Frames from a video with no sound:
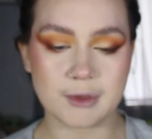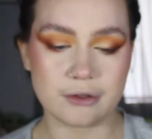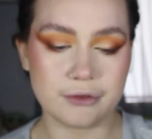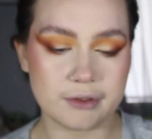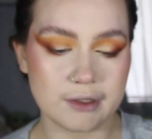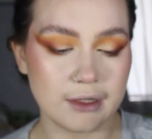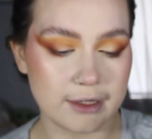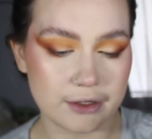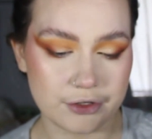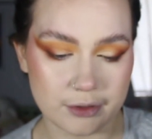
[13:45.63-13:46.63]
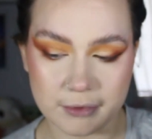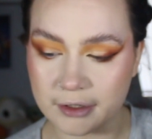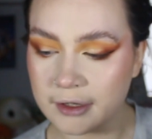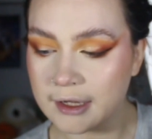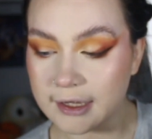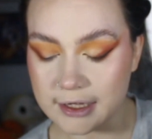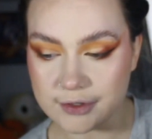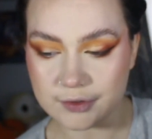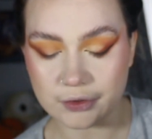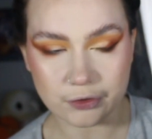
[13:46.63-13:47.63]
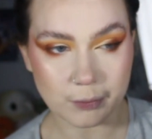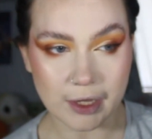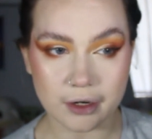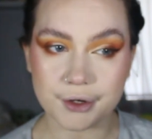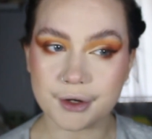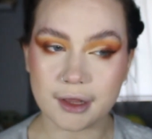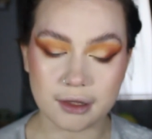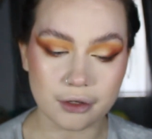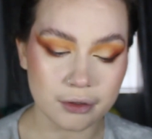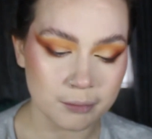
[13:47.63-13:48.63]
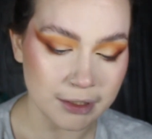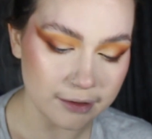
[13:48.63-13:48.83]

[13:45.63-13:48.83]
So it's the lightest shimmer. It just looks better, I think, on my